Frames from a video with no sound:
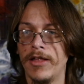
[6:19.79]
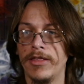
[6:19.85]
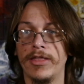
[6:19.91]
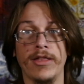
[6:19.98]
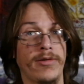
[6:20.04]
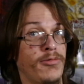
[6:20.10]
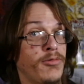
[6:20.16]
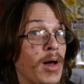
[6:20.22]

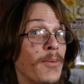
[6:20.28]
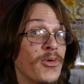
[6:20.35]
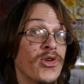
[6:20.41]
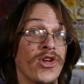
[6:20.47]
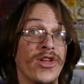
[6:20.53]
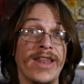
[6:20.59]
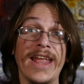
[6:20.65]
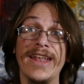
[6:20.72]

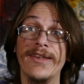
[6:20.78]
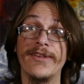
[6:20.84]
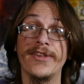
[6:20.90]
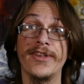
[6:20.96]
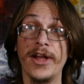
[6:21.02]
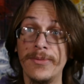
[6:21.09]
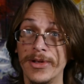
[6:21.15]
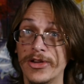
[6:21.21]
disruption, and
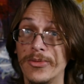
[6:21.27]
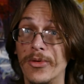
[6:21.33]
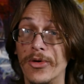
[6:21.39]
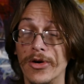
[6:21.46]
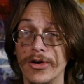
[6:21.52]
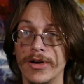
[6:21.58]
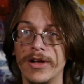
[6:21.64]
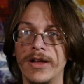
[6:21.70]
so much
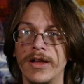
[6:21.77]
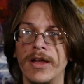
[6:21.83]
more.